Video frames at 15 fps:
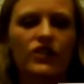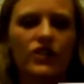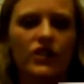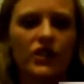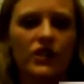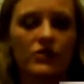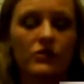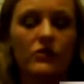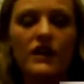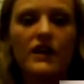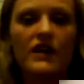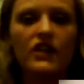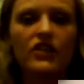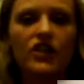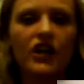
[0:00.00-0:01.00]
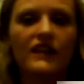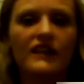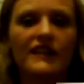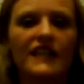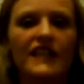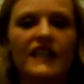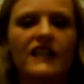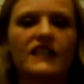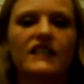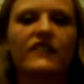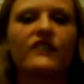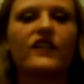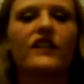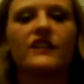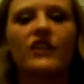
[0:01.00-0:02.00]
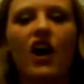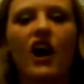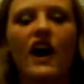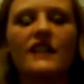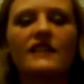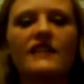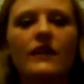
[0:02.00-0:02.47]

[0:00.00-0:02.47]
So you start thinking different thoughts,